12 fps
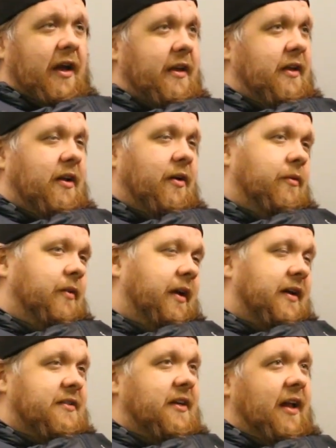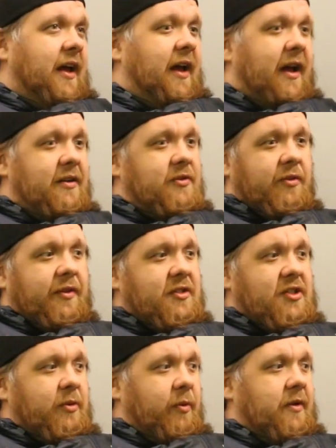you know, like I said, I, I just don't think
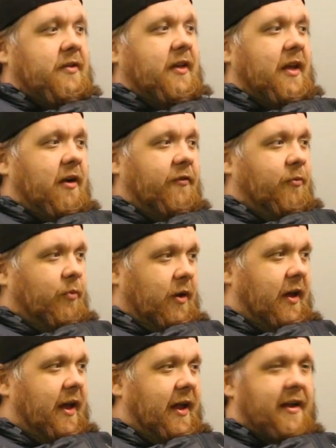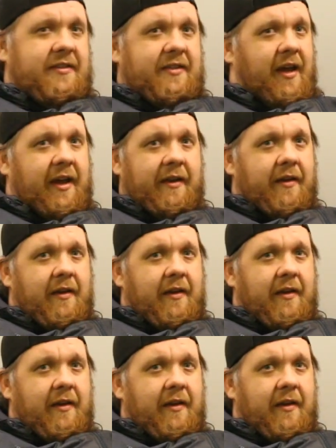she wanted to hear from what I had to say.